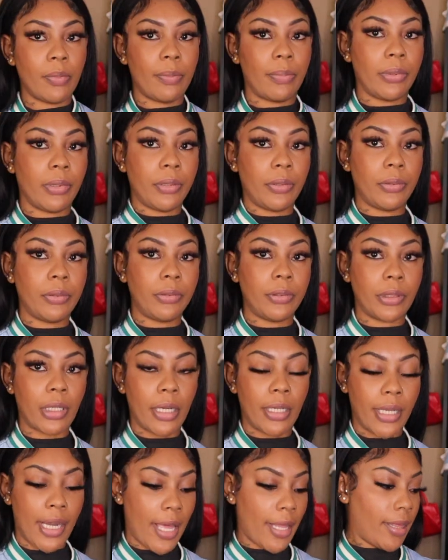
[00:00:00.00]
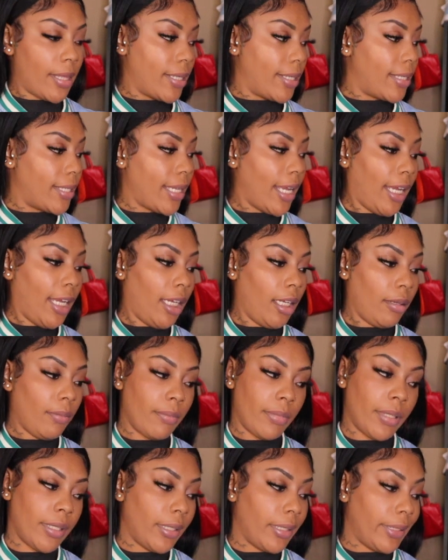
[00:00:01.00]
blues are not the same,
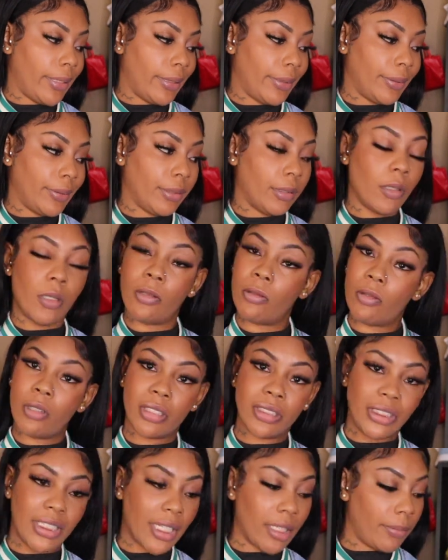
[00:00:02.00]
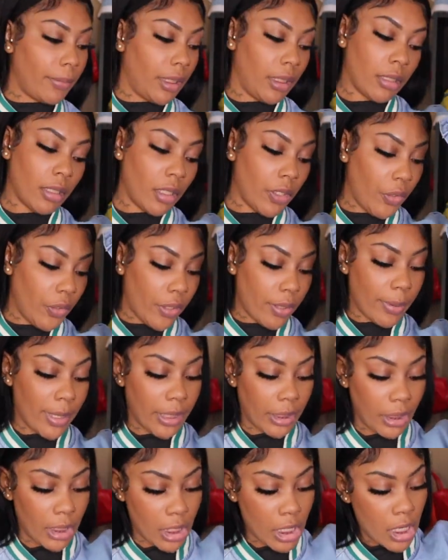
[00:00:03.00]
but who gonna check me?
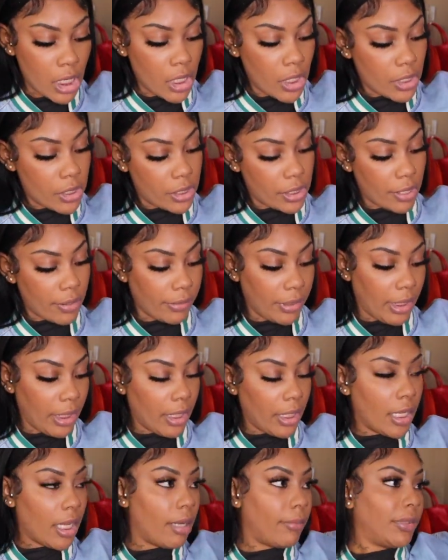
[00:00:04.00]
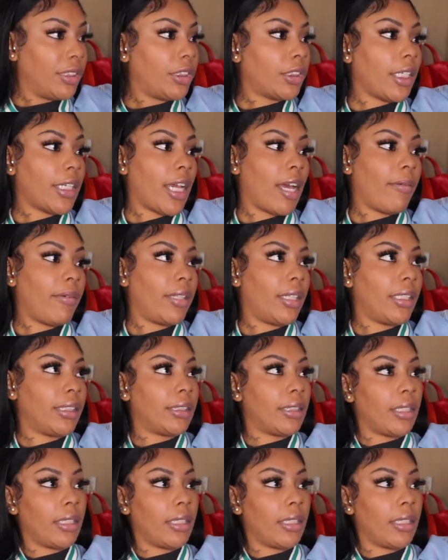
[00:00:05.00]
Nobody. So yeah, I'm gonna show y'all what this